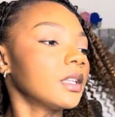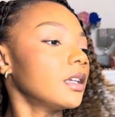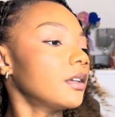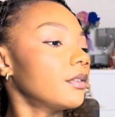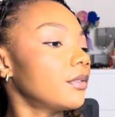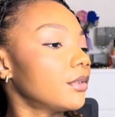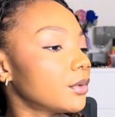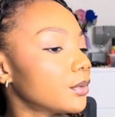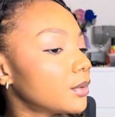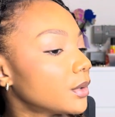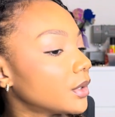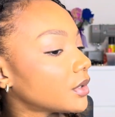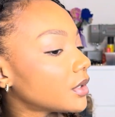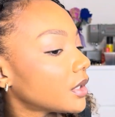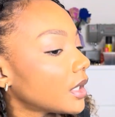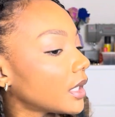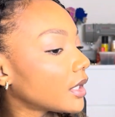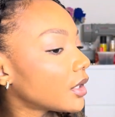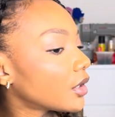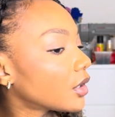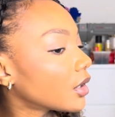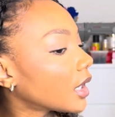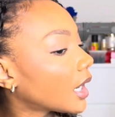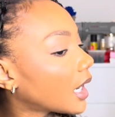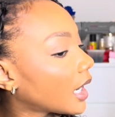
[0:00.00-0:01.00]
if you were to
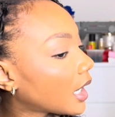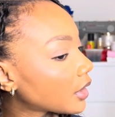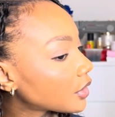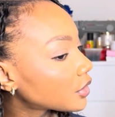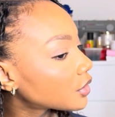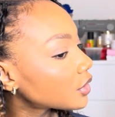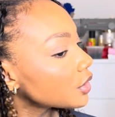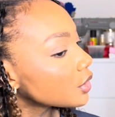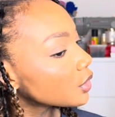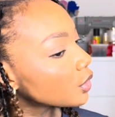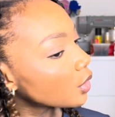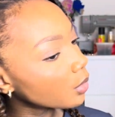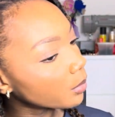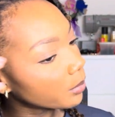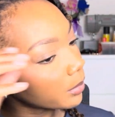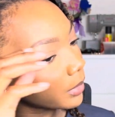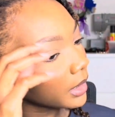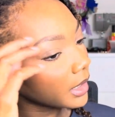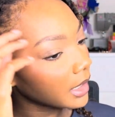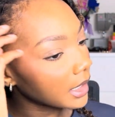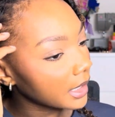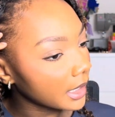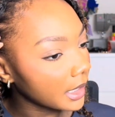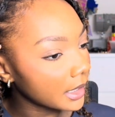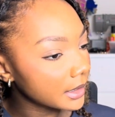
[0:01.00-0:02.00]
like actually comb it
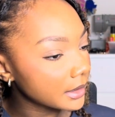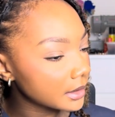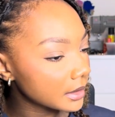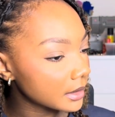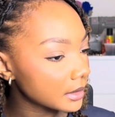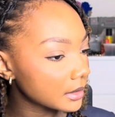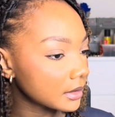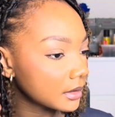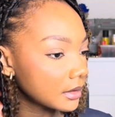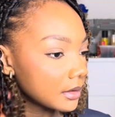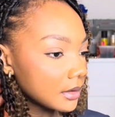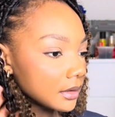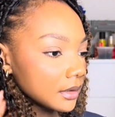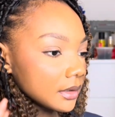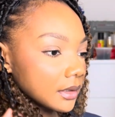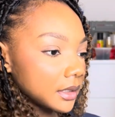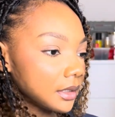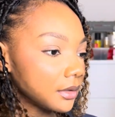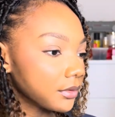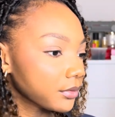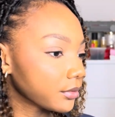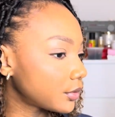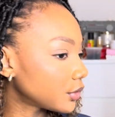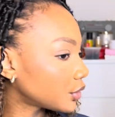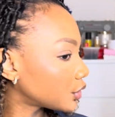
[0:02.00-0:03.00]
like I did,
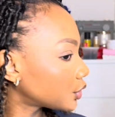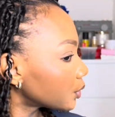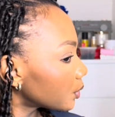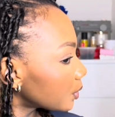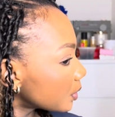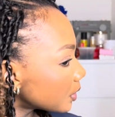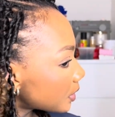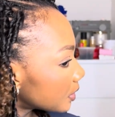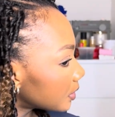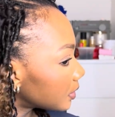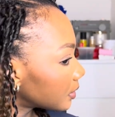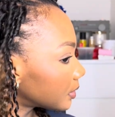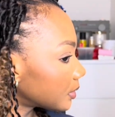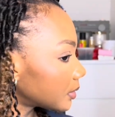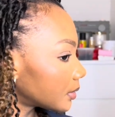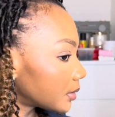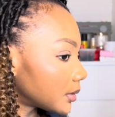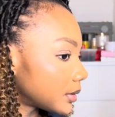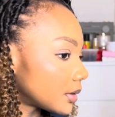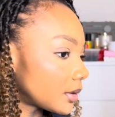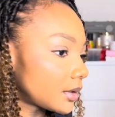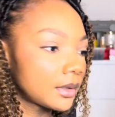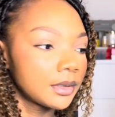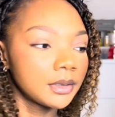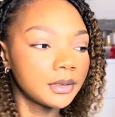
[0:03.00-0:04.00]
then for sure.
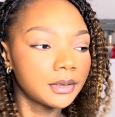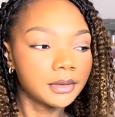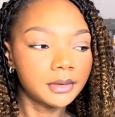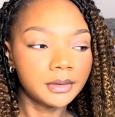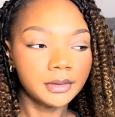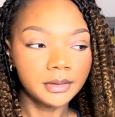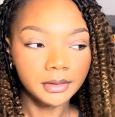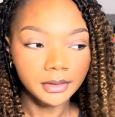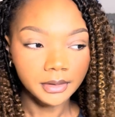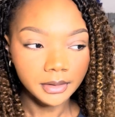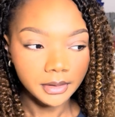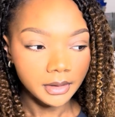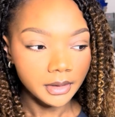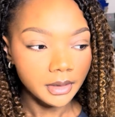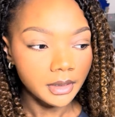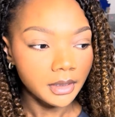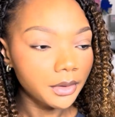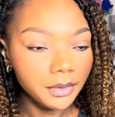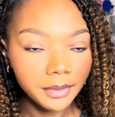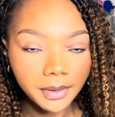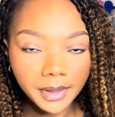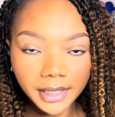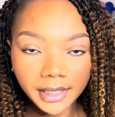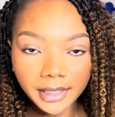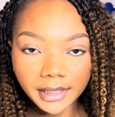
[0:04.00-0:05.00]

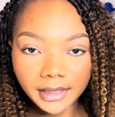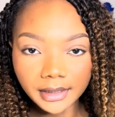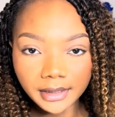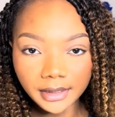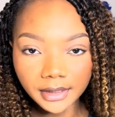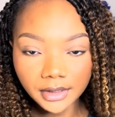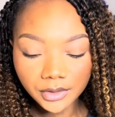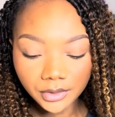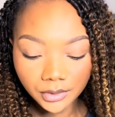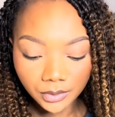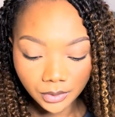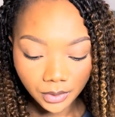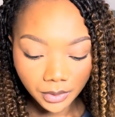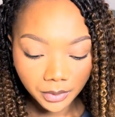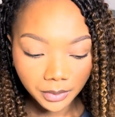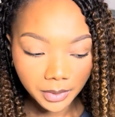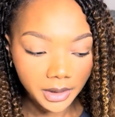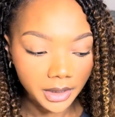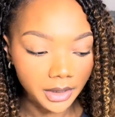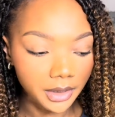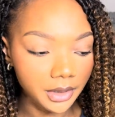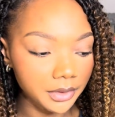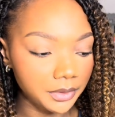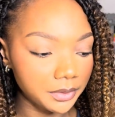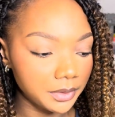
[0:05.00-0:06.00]
Okay, let's do a
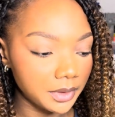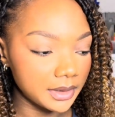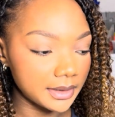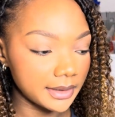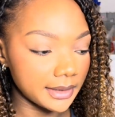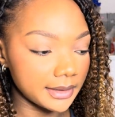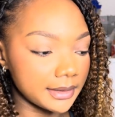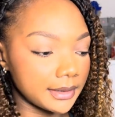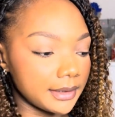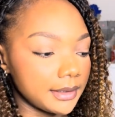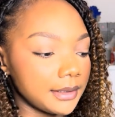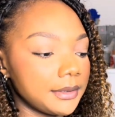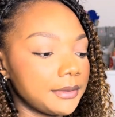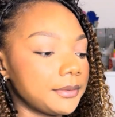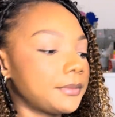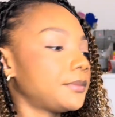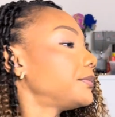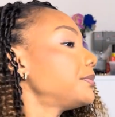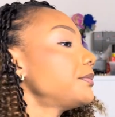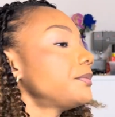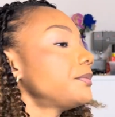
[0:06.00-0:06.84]
quick 360.